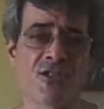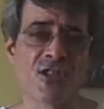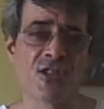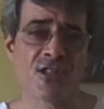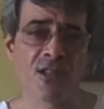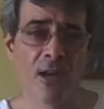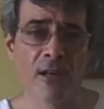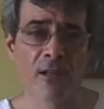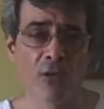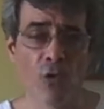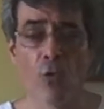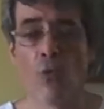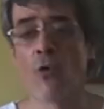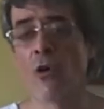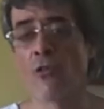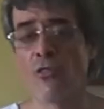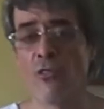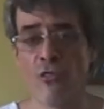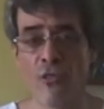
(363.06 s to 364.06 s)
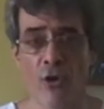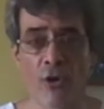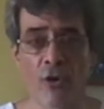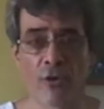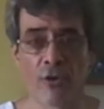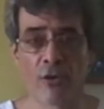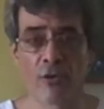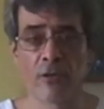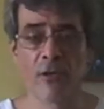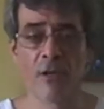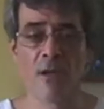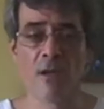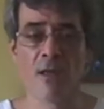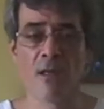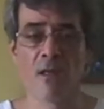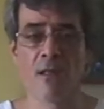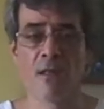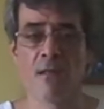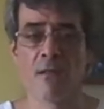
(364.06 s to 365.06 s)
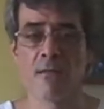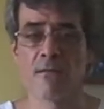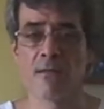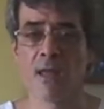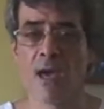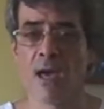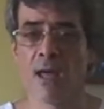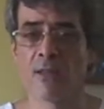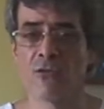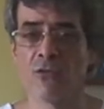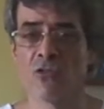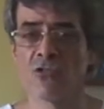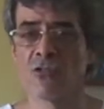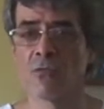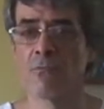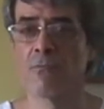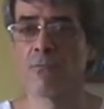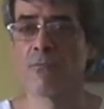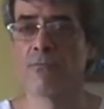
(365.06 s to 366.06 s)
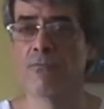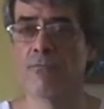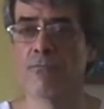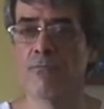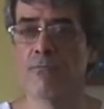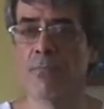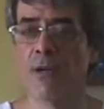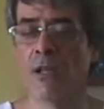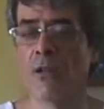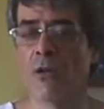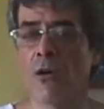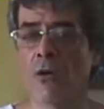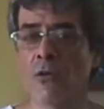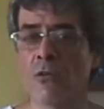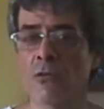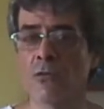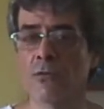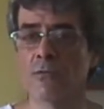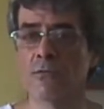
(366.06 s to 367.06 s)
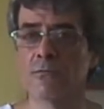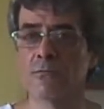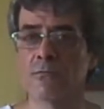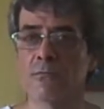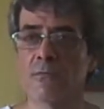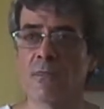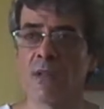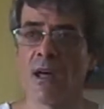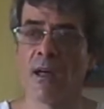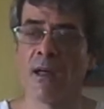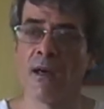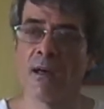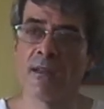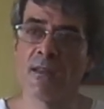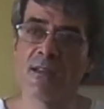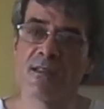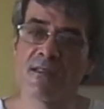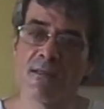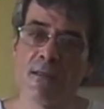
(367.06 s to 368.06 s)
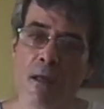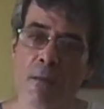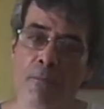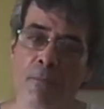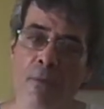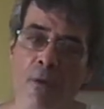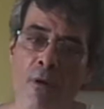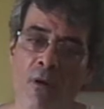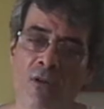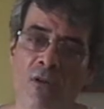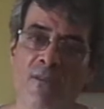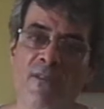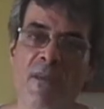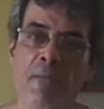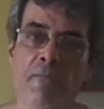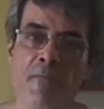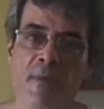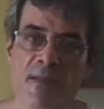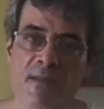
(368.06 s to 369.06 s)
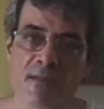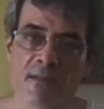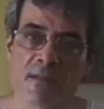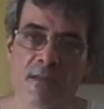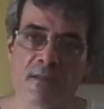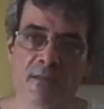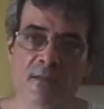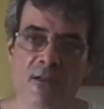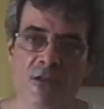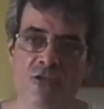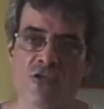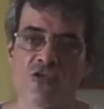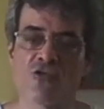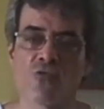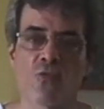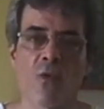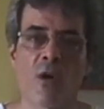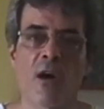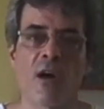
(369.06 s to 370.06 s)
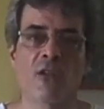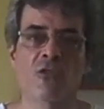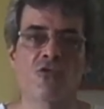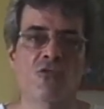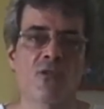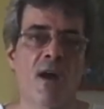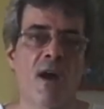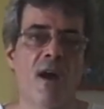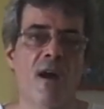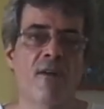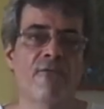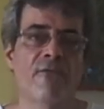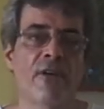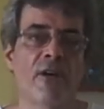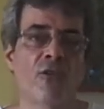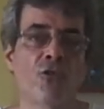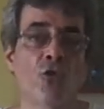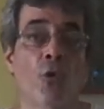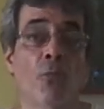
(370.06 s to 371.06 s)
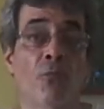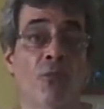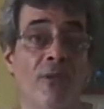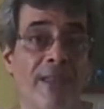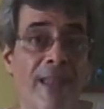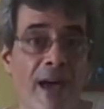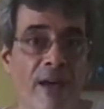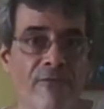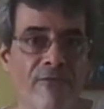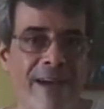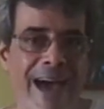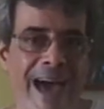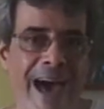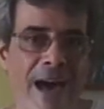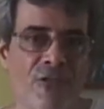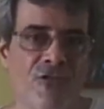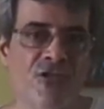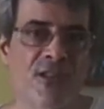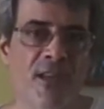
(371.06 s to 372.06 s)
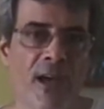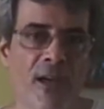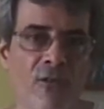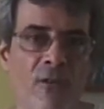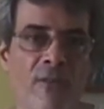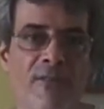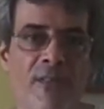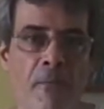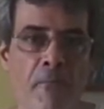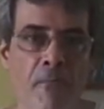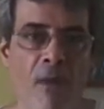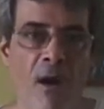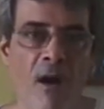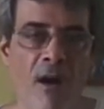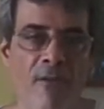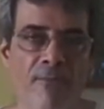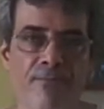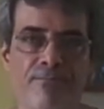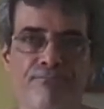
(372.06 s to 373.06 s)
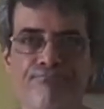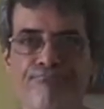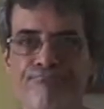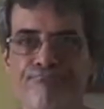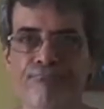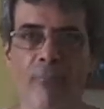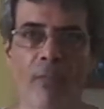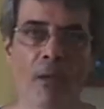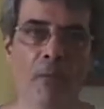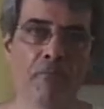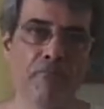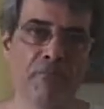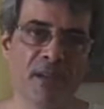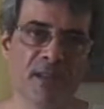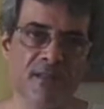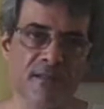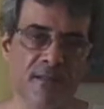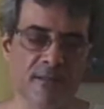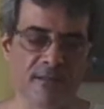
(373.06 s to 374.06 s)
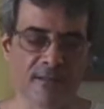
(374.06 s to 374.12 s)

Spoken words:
son or a daughter that doesn't belong, that is not part of the business. They just want to have a normal life outside of the mob business